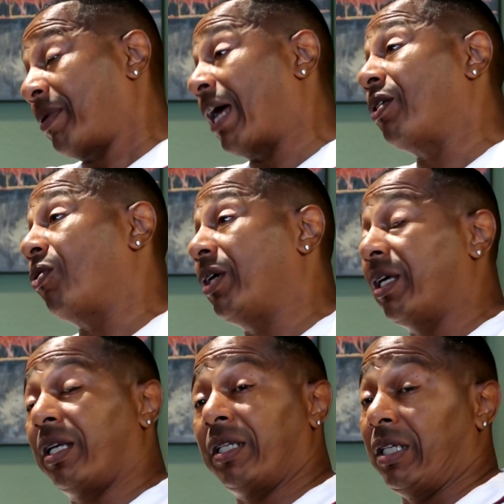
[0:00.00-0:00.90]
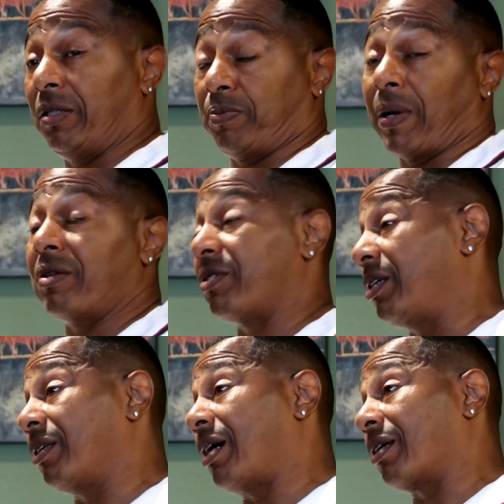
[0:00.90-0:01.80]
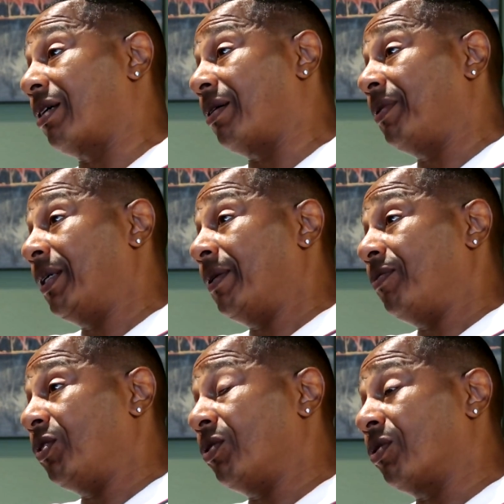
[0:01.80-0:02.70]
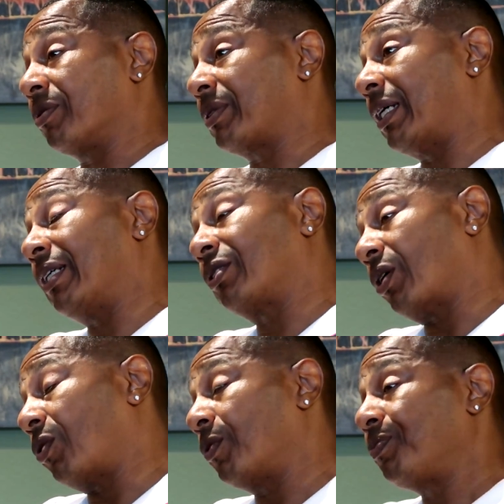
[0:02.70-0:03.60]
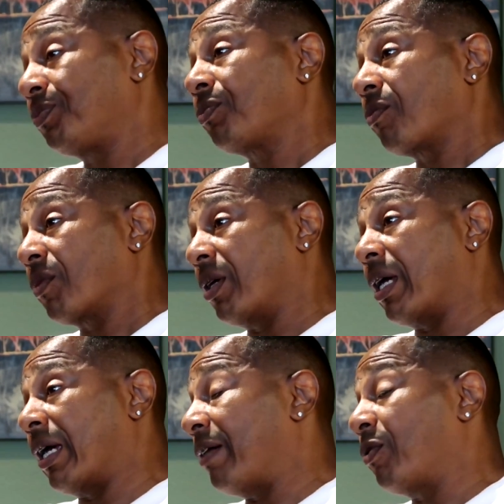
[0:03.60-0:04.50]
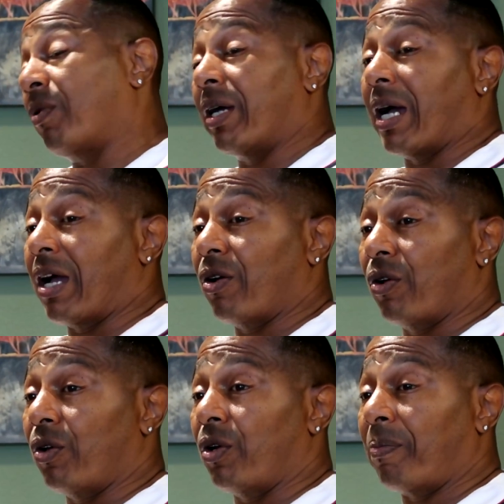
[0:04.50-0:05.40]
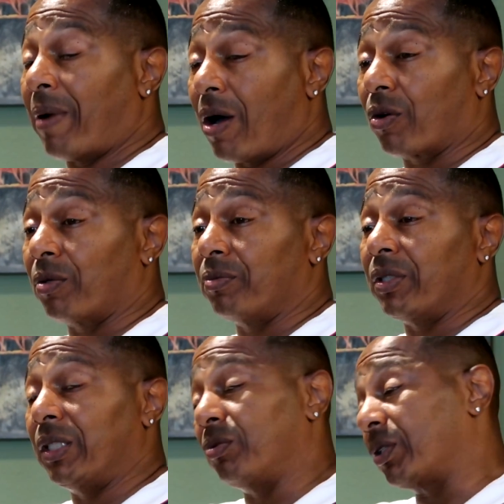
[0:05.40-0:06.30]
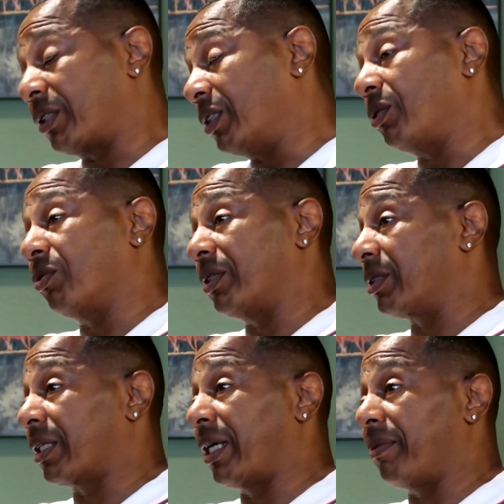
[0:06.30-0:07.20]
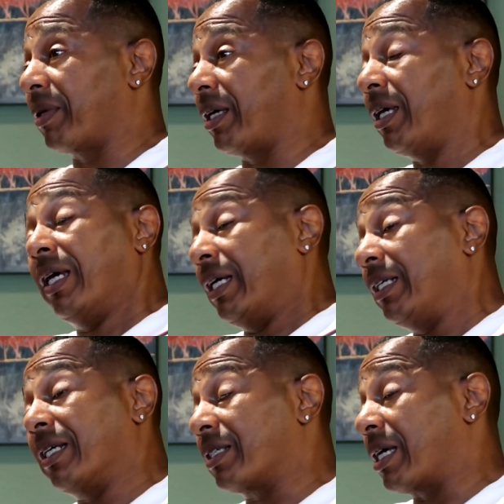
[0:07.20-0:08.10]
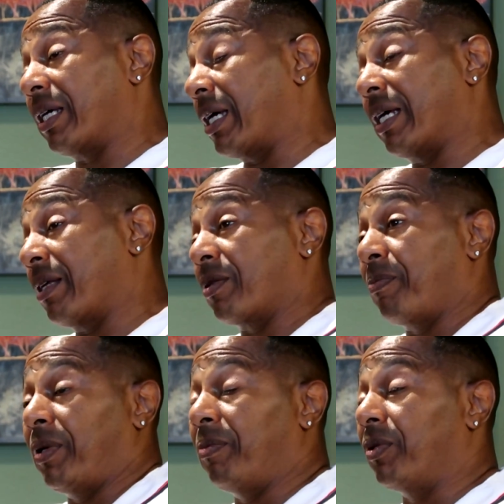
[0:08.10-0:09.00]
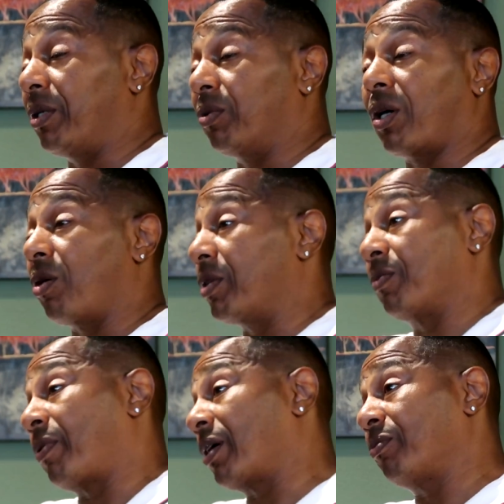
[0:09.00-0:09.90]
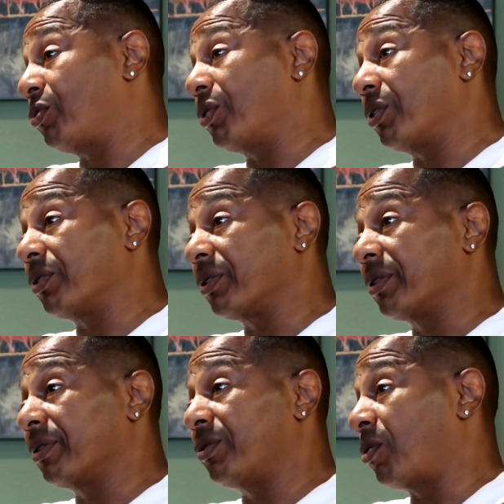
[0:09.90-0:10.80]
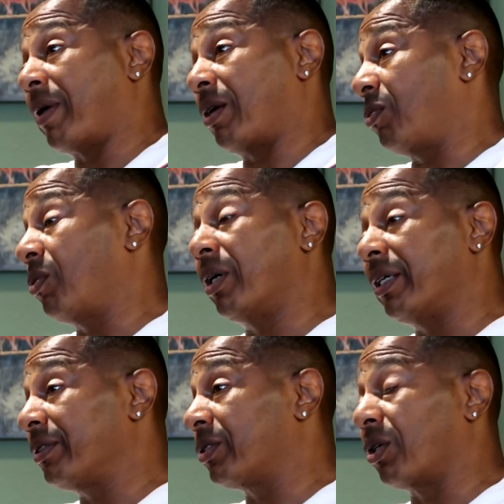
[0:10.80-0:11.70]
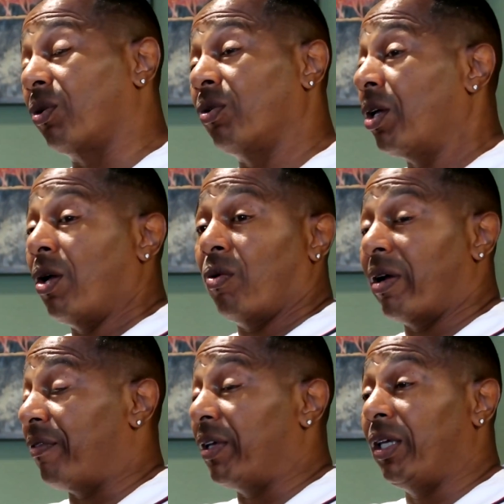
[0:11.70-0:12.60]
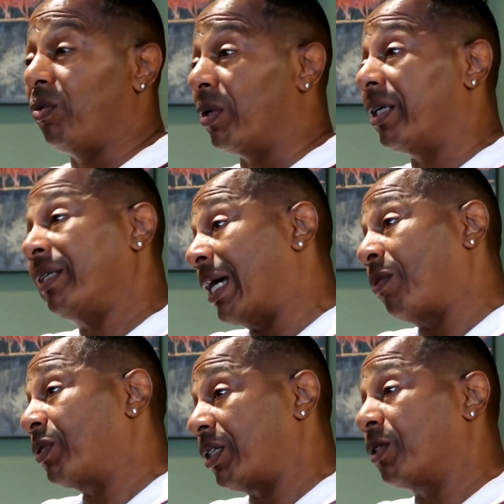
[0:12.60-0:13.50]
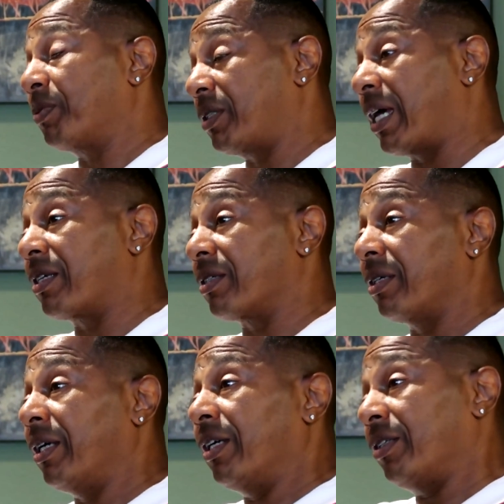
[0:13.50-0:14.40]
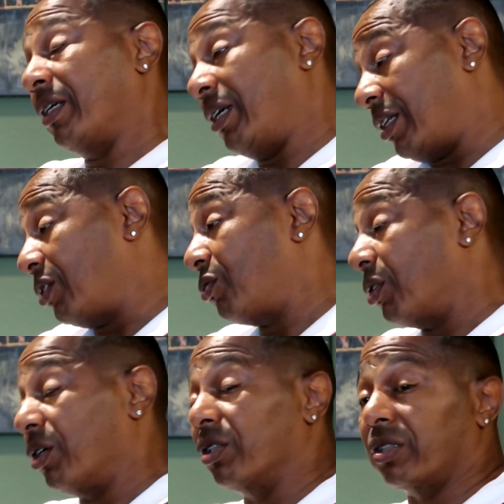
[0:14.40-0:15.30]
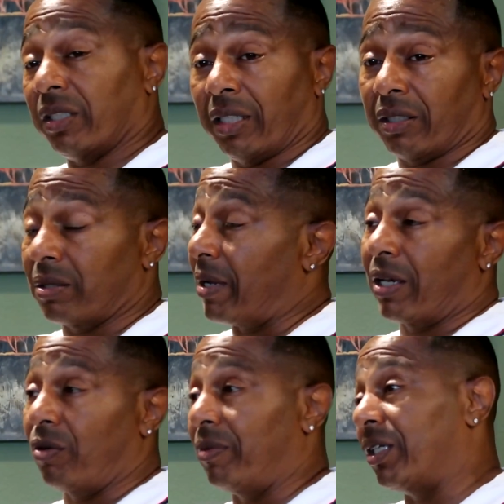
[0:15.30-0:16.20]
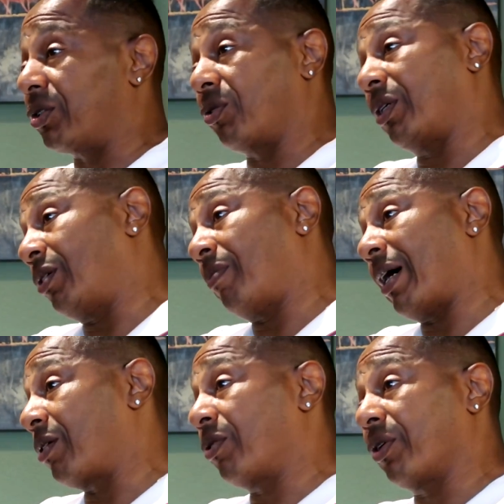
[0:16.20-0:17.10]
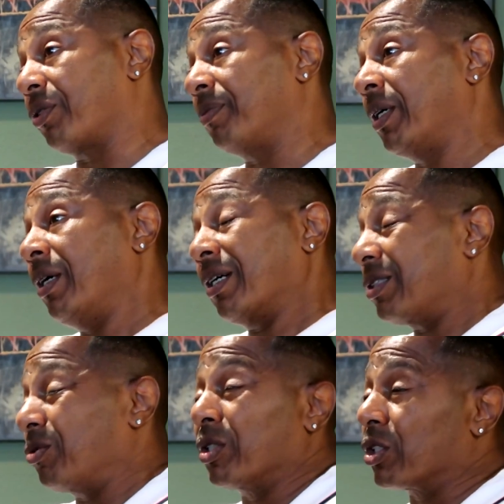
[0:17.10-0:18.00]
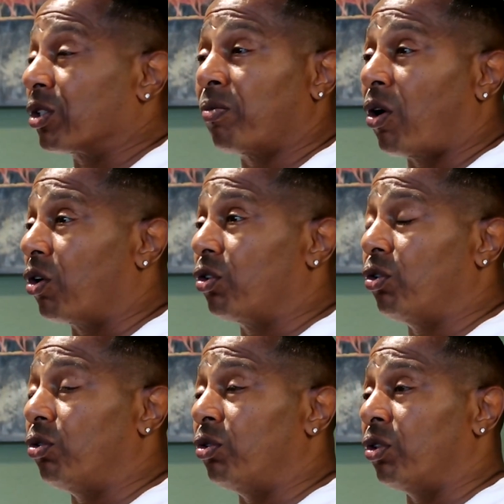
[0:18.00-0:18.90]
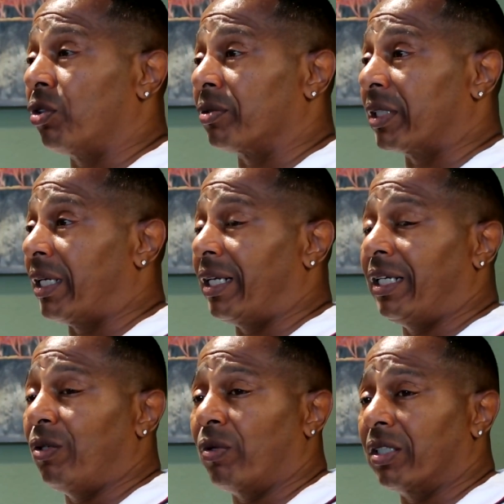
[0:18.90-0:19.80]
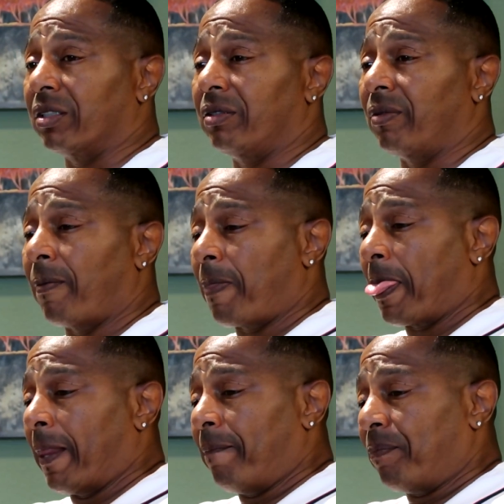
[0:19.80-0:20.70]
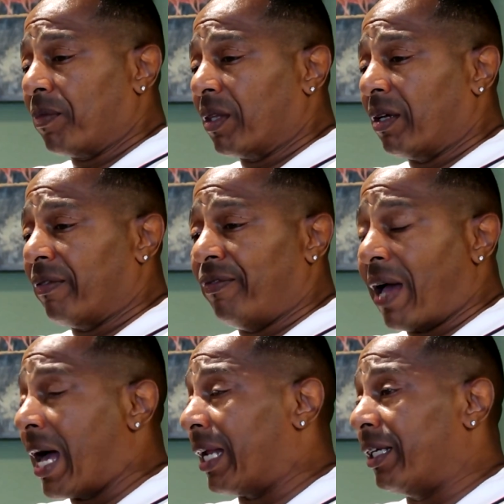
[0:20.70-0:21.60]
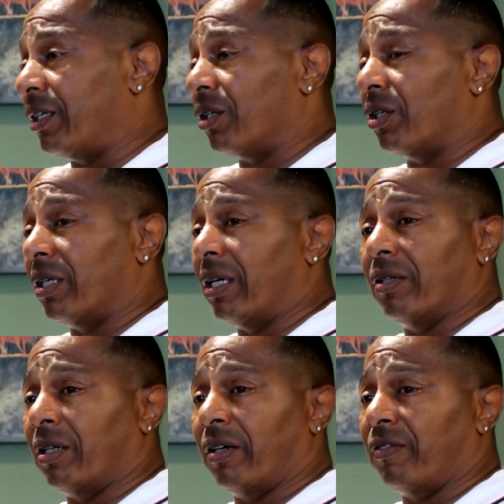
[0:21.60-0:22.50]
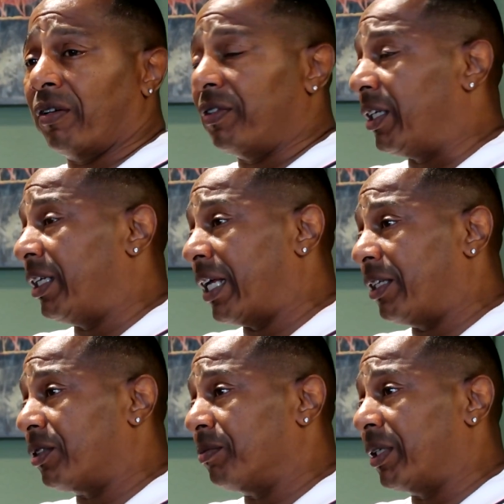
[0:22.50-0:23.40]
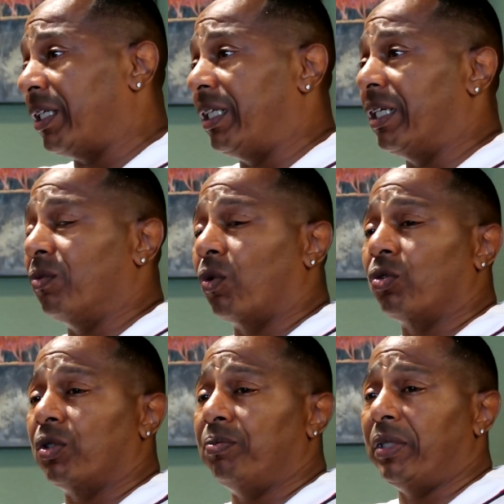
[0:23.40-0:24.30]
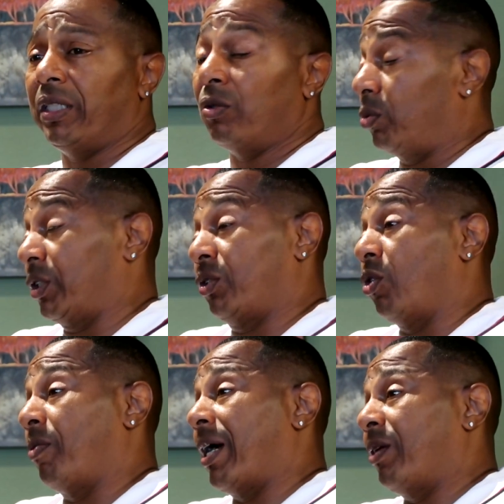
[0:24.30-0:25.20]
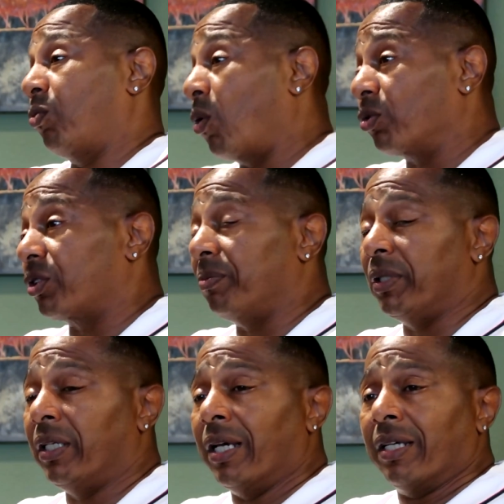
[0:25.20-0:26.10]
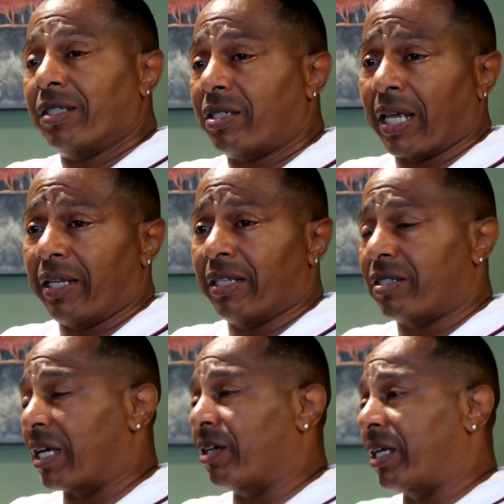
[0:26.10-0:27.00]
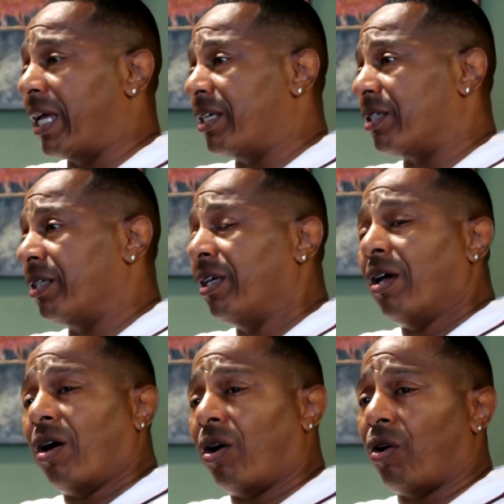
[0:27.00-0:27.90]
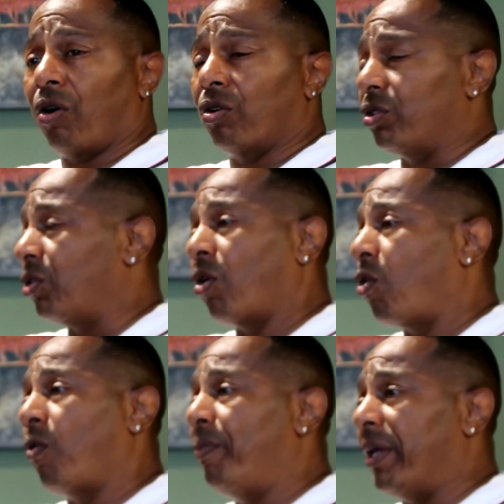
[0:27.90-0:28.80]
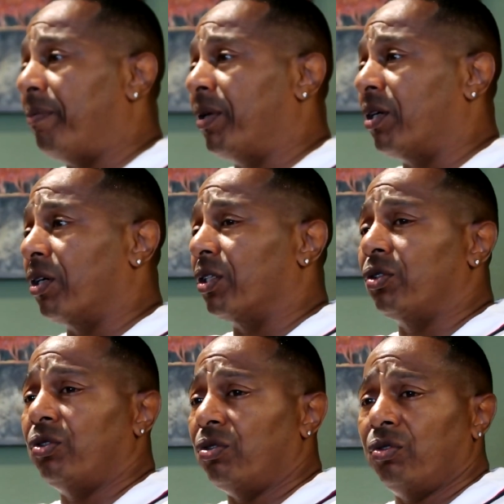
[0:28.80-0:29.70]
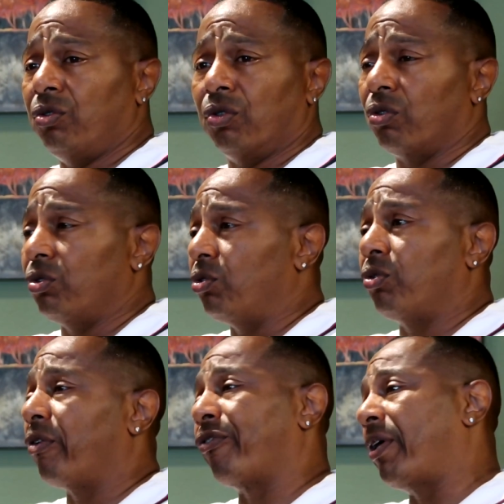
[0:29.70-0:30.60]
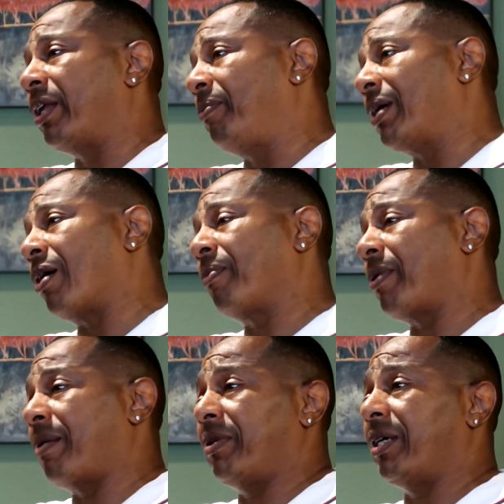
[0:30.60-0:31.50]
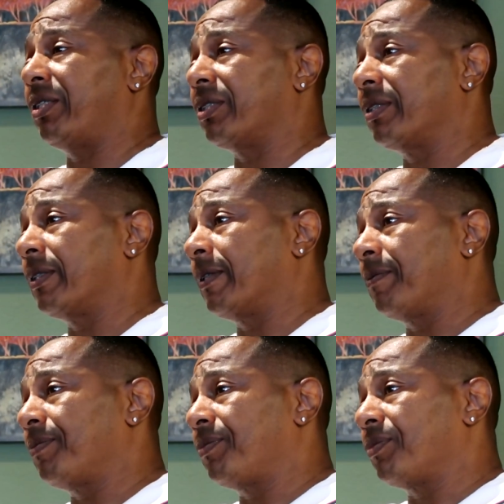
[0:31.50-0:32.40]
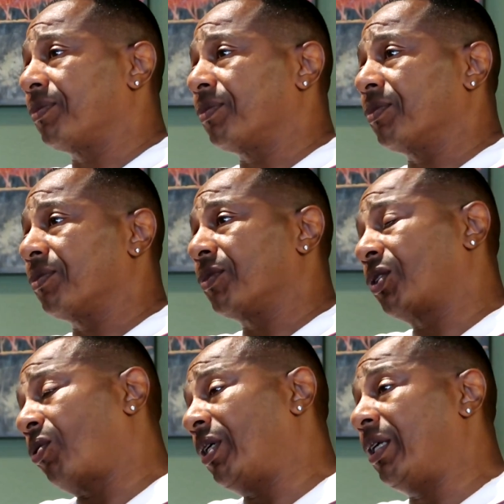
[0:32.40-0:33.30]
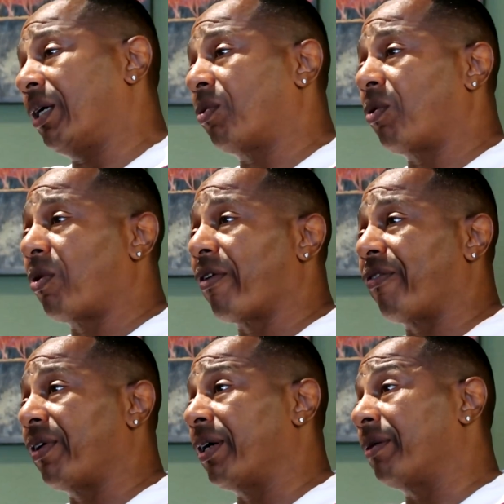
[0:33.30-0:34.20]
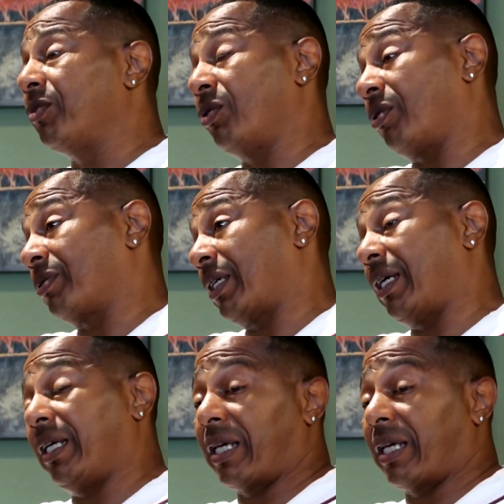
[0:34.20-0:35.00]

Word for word: But I know he in, he's probably still locked up. You know what I'm saying? So yeah, everywhere I heard about him, he was still doing the same thing. He just had, had some people that would always bring him drugs, no matter what. So wherever he went, that was his protection to get the drugs, and somebody gonna make sure ain't nobody gonna hurt him. He was a small dude, you know what I'm saying, and he wasn't violent of, of any nature, but he didn't want to be, which nobody wants to be, sitting in segregation all your whole bit because you you too afraid to be out in population. So he did what worked for him. You know what I'm saying?